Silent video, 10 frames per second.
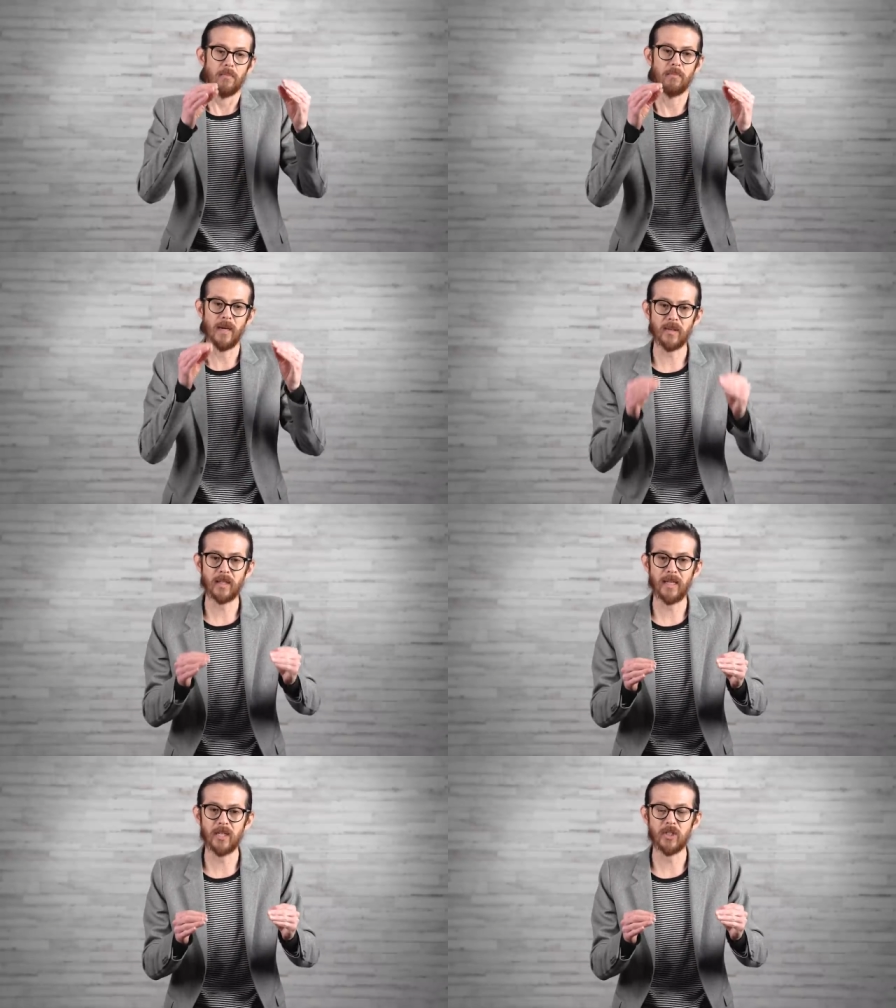
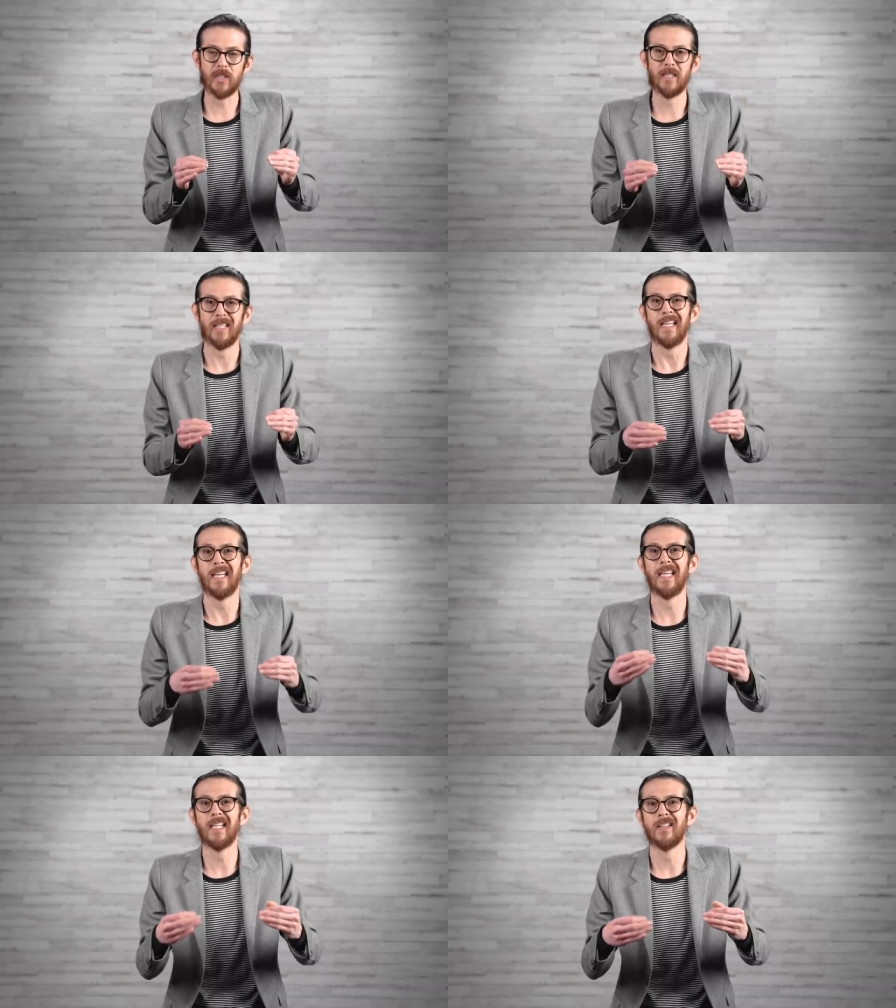Methylation
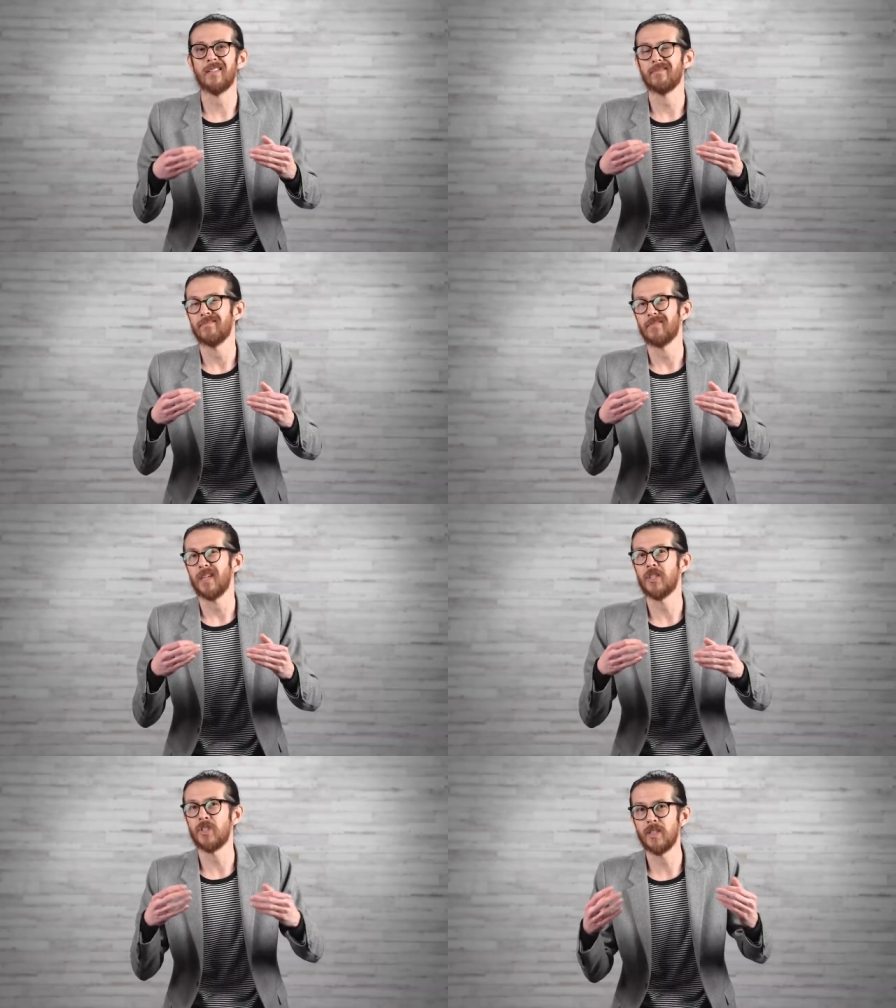in
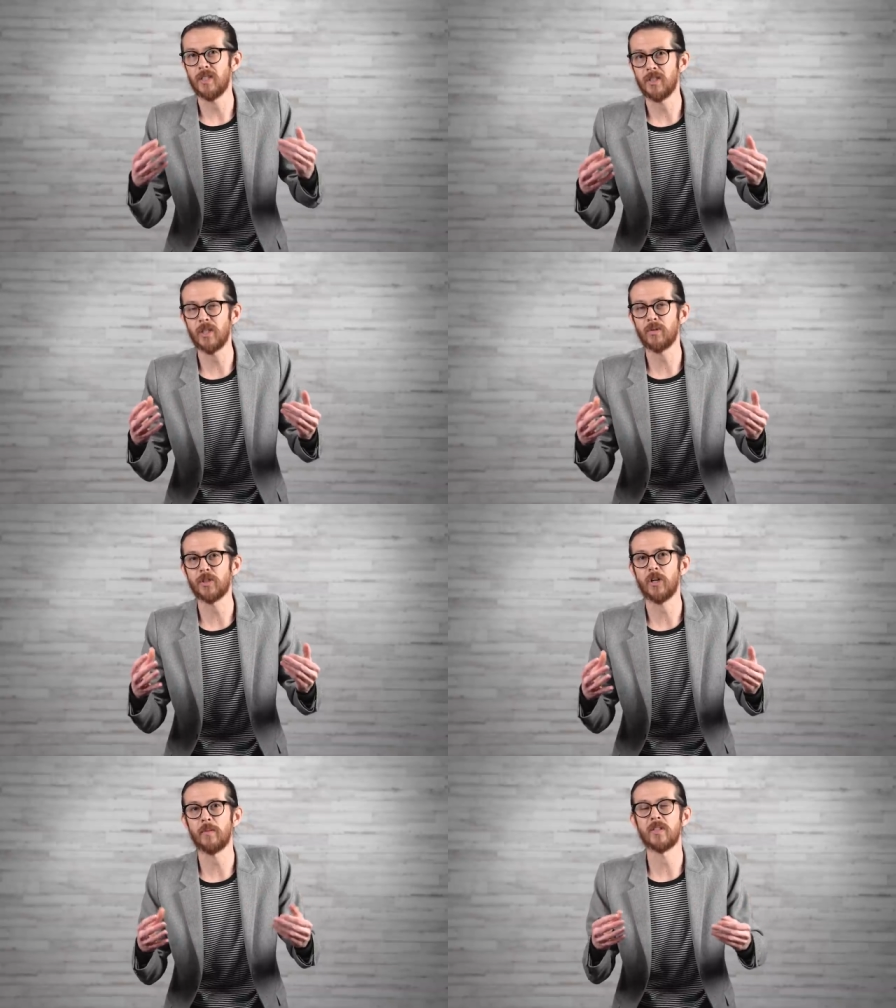a general
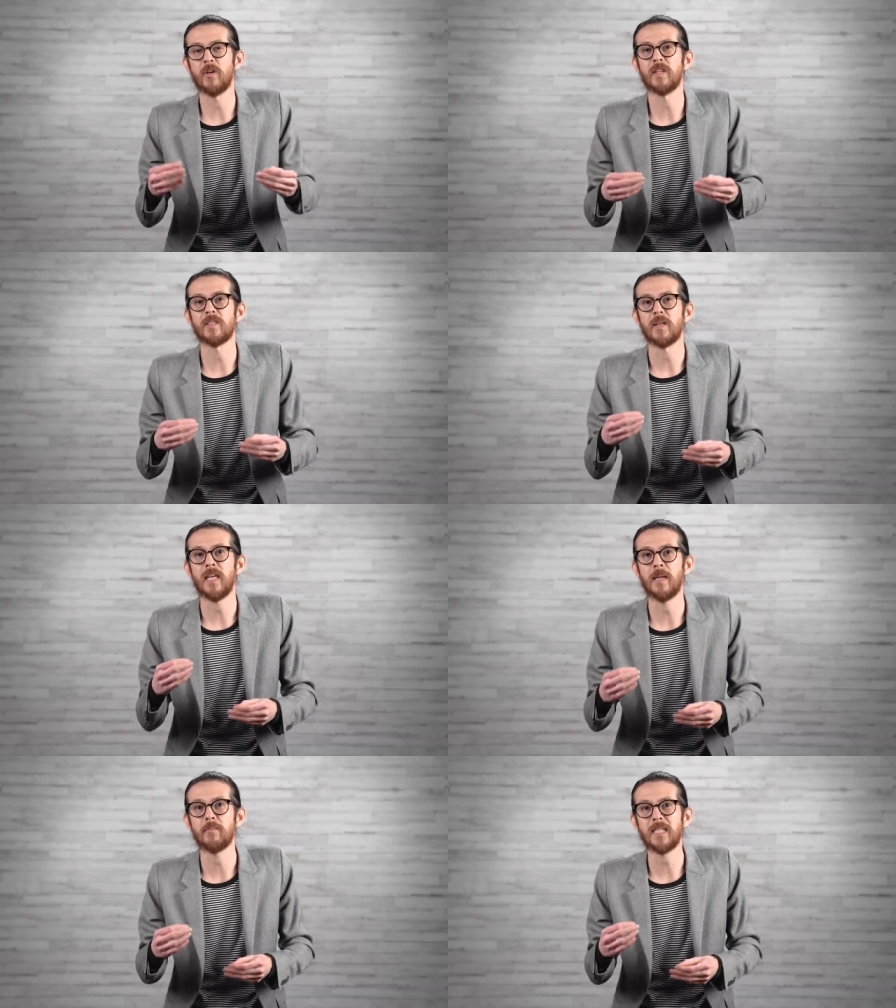term is known as
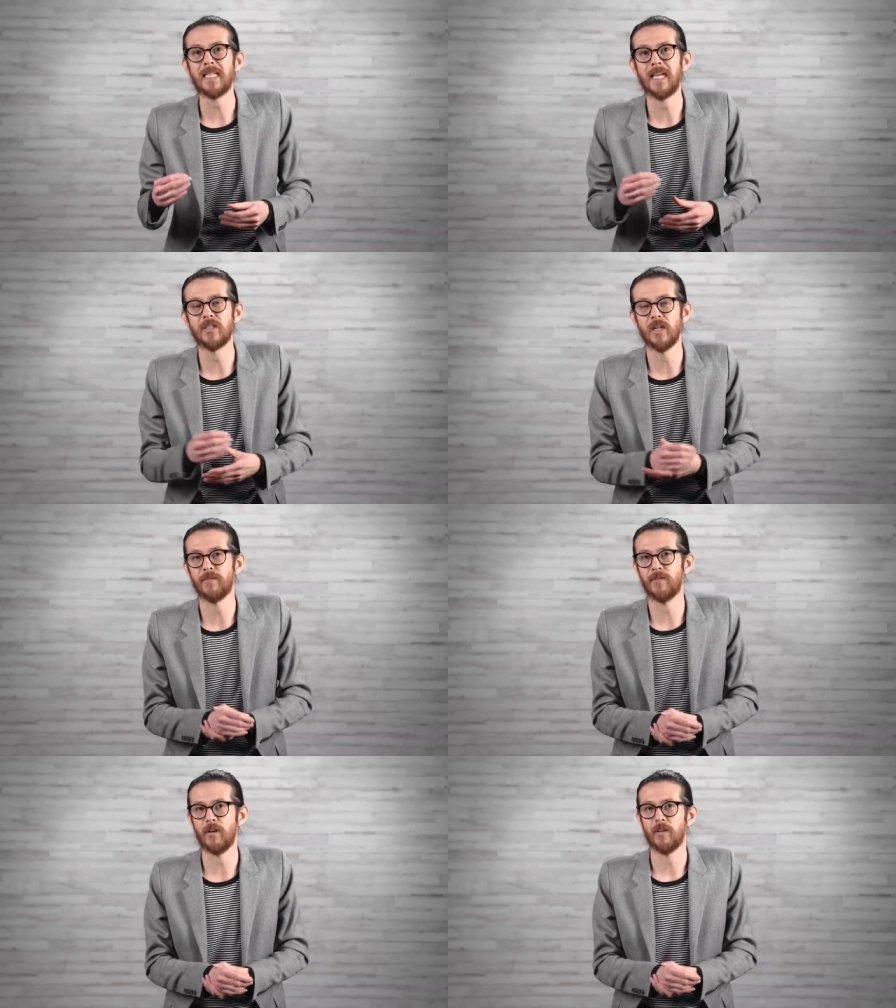
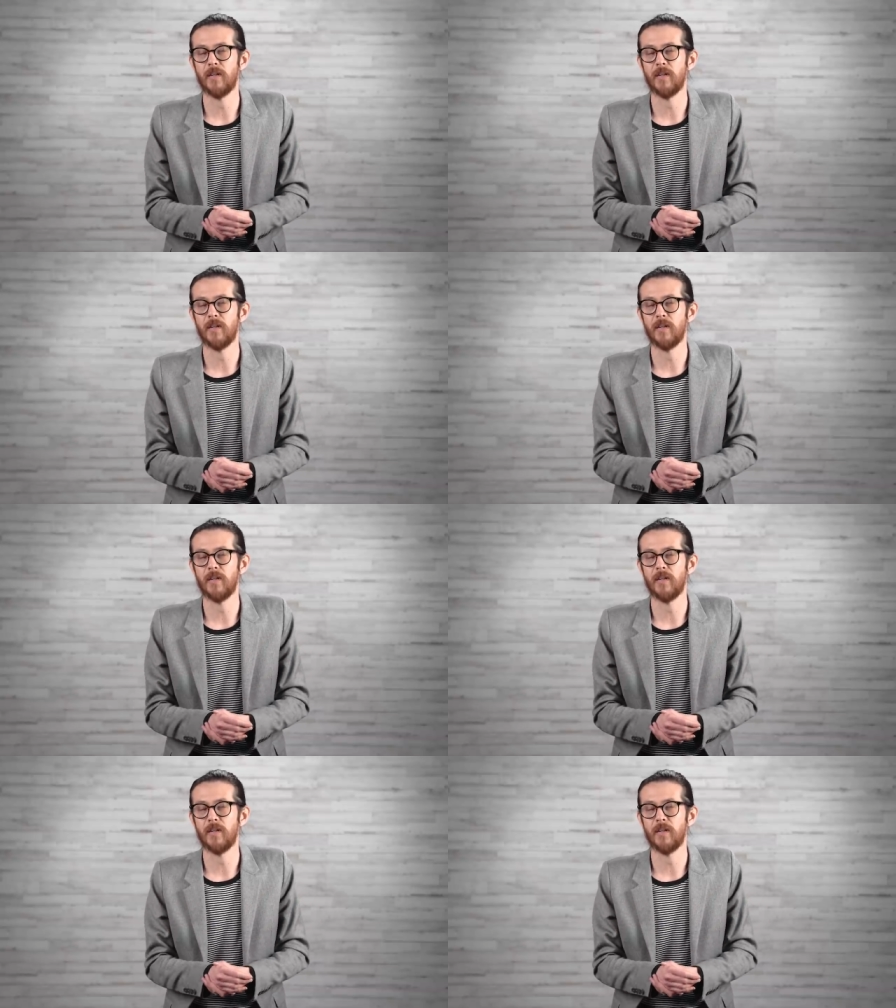MTHFR.